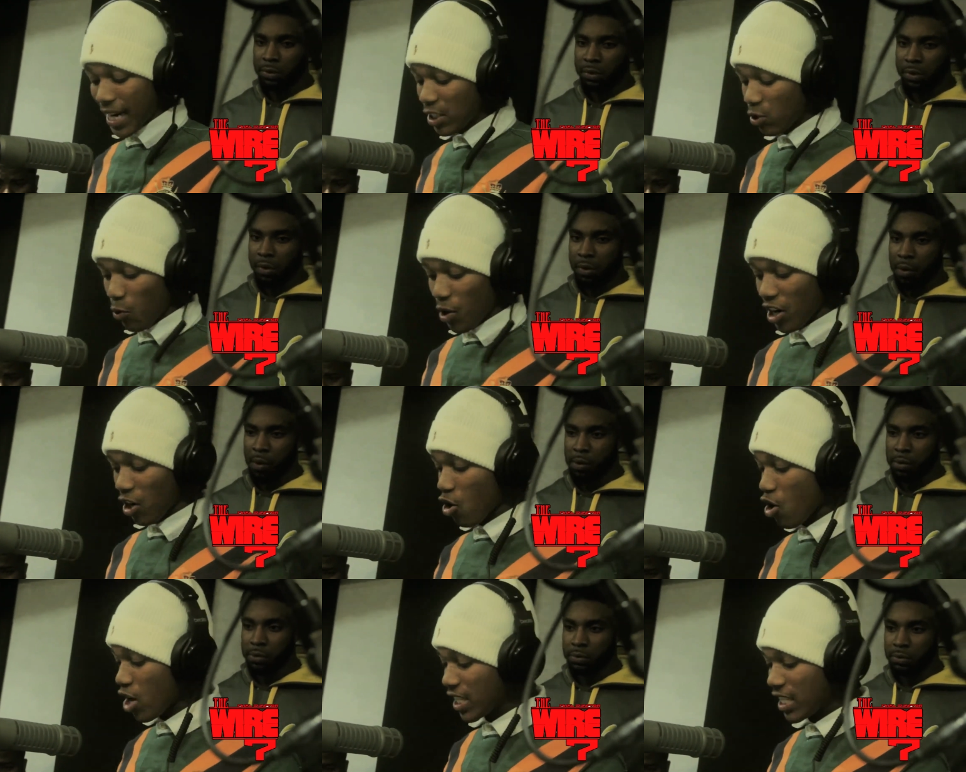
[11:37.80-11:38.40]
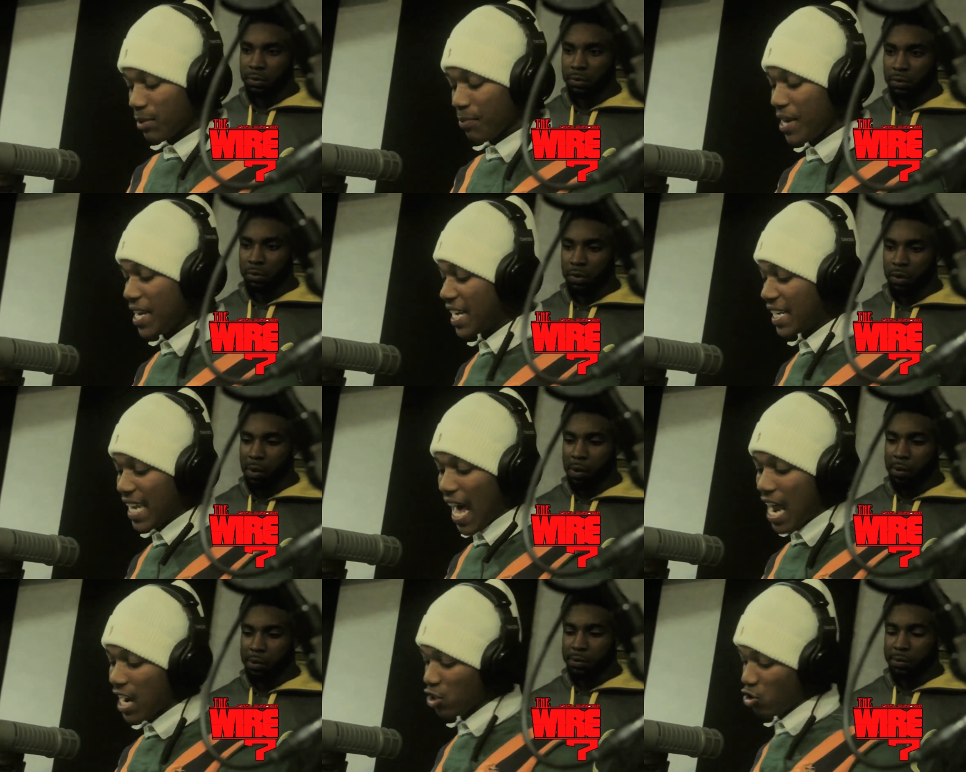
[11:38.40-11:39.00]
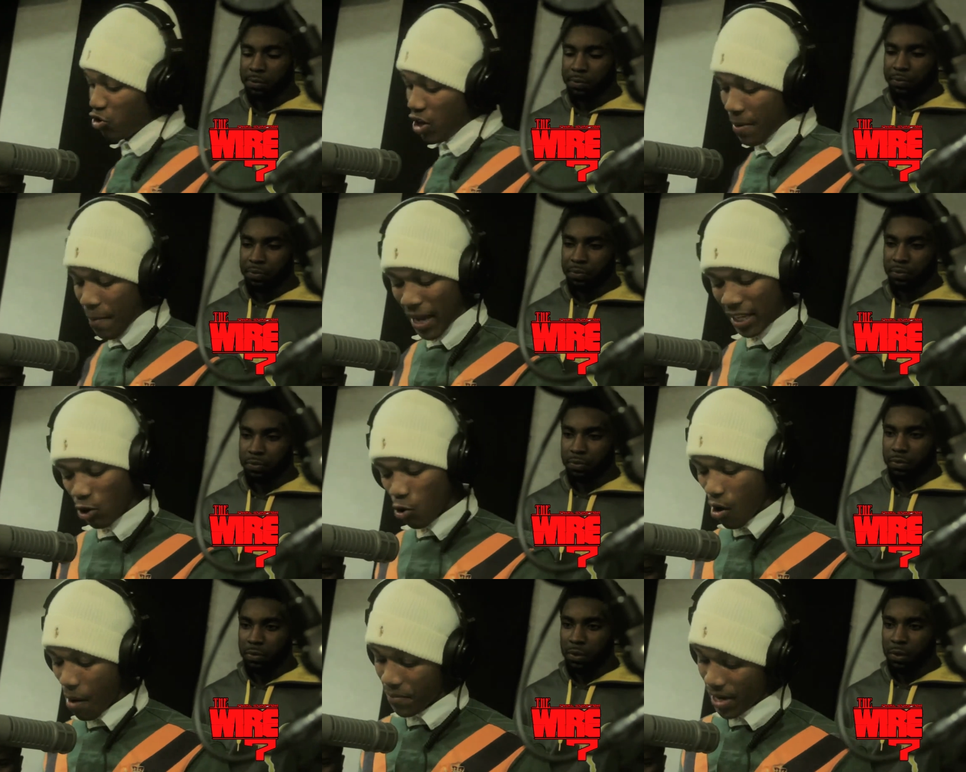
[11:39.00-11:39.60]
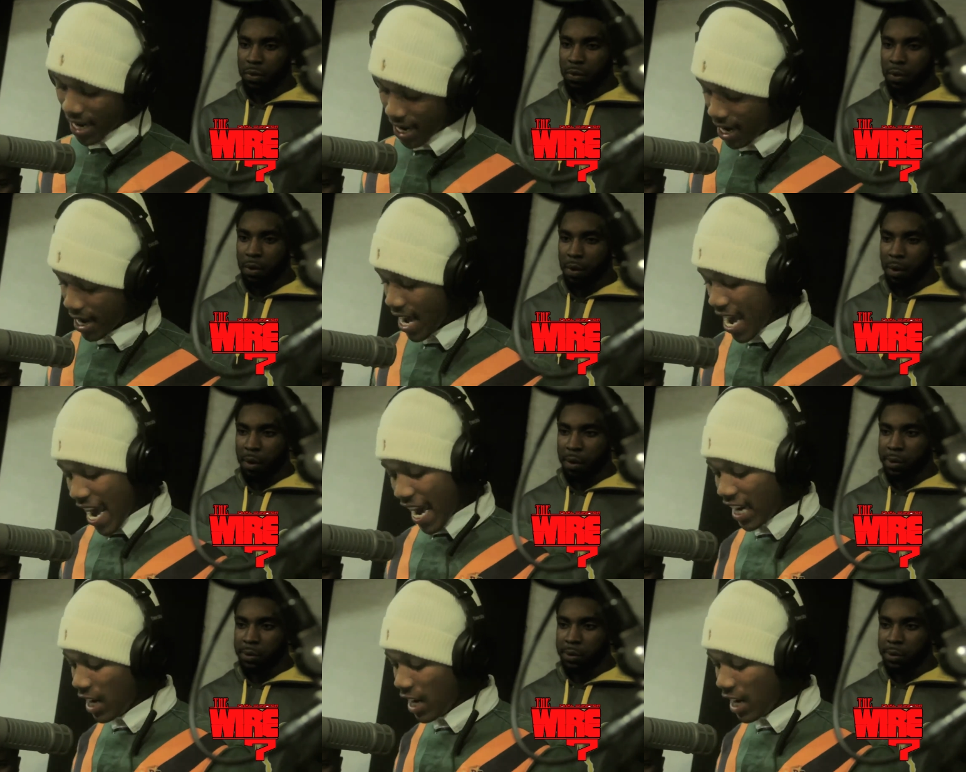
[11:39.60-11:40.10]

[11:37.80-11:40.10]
Speaker 1: But I swear to God, this million dollar dream, I know I'm near.